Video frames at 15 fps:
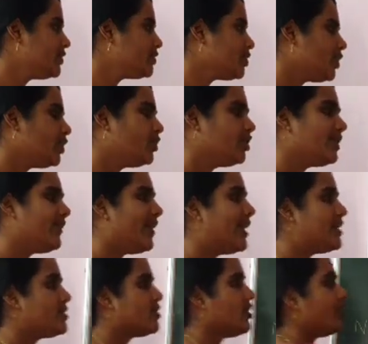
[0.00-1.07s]
So, you know the
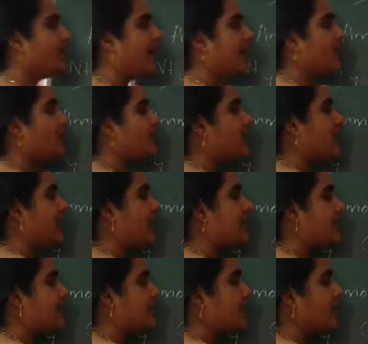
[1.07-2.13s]
valency of nitrogen
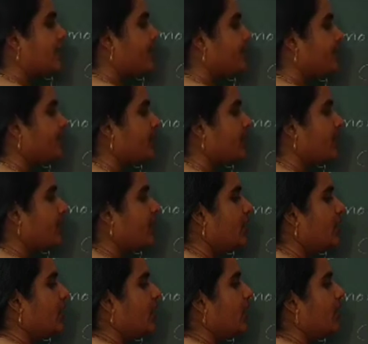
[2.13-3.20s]
is
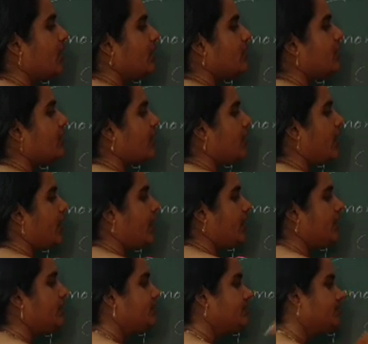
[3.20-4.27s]
3